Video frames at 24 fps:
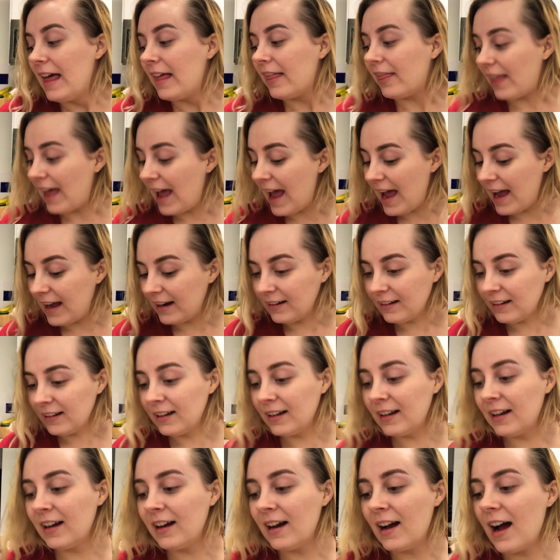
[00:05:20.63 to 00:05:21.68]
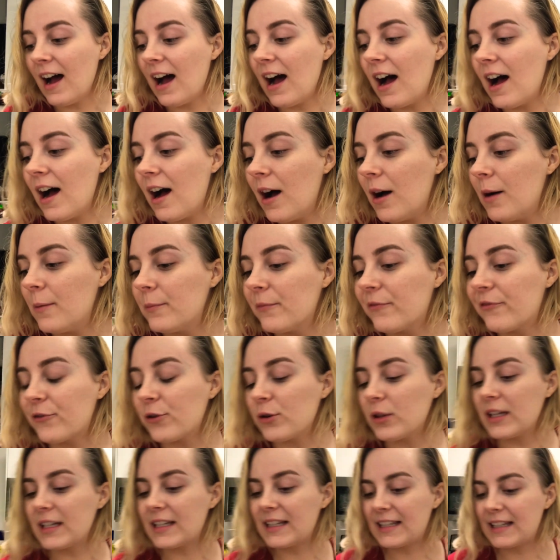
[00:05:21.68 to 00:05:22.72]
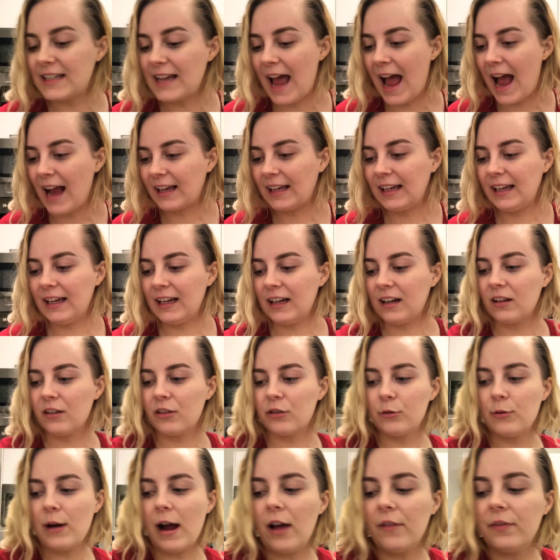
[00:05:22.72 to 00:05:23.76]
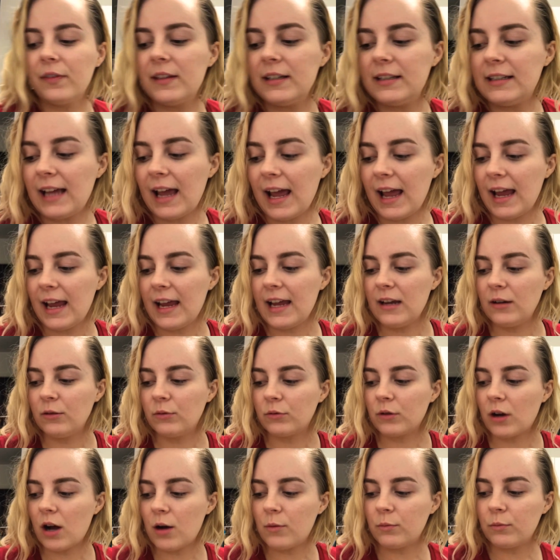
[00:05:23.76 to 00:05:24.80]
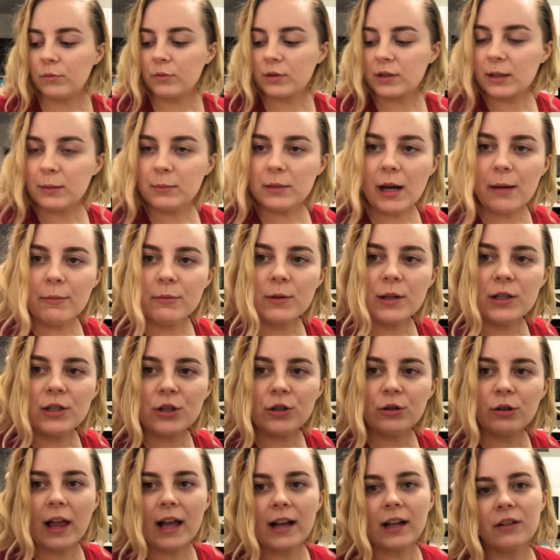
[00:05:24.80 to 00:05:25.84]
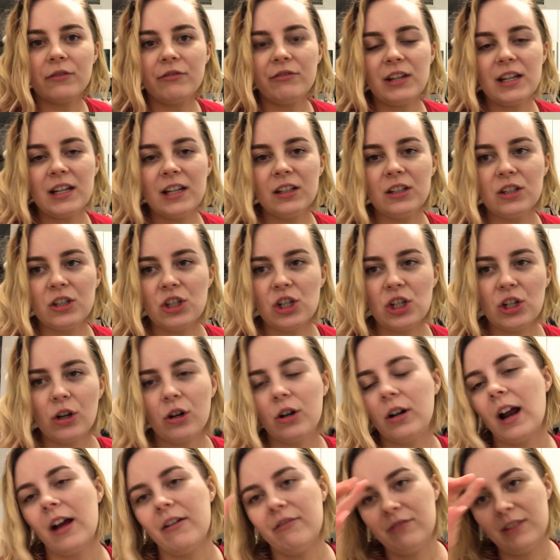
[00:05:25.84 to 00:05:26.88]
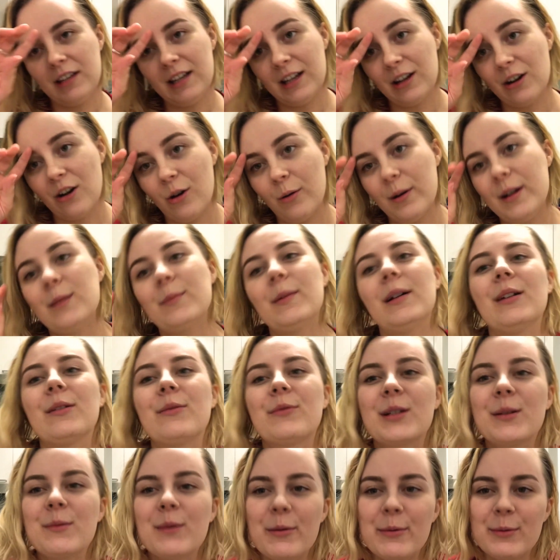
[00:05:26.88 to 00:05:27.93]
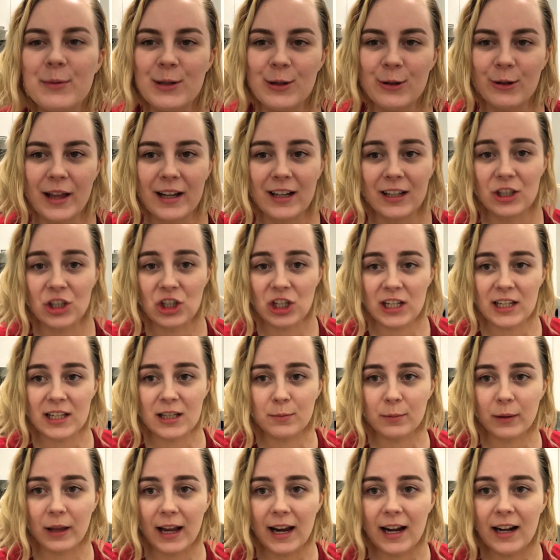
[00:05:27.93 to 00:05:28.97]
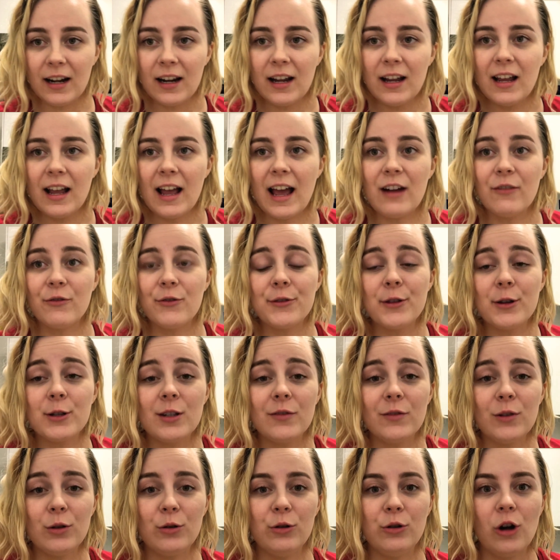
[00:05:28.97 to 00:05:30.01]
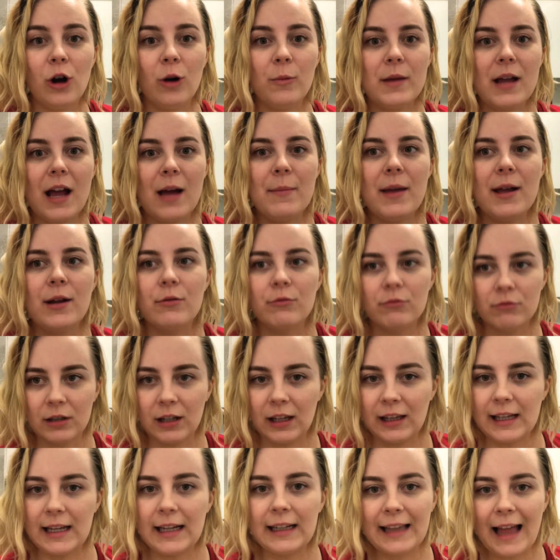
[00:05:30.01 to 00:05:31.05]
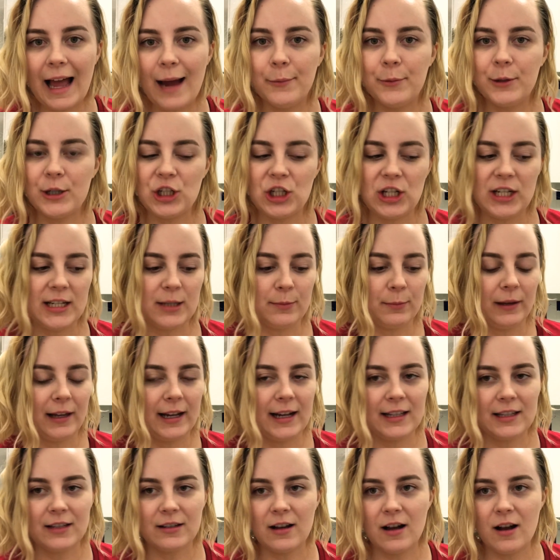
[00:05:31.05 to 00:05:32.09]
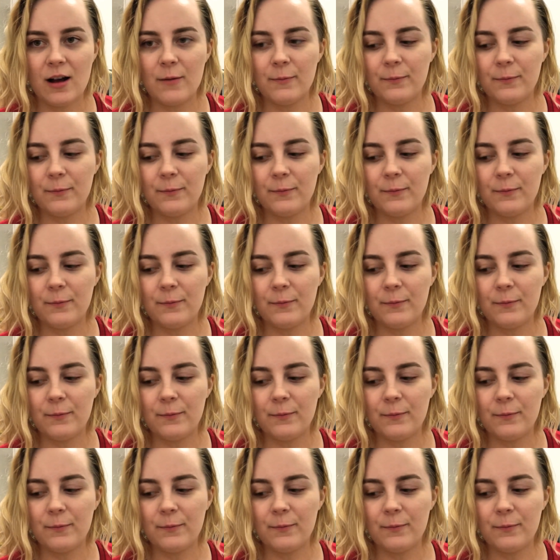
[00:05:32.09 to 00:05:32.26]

Then for the snacking throughout the day, sometimes we do like a vegan, or not vegan always, but sometimes we do like a cheese plate. And for those of you who know me, I make really elaborate cheese plates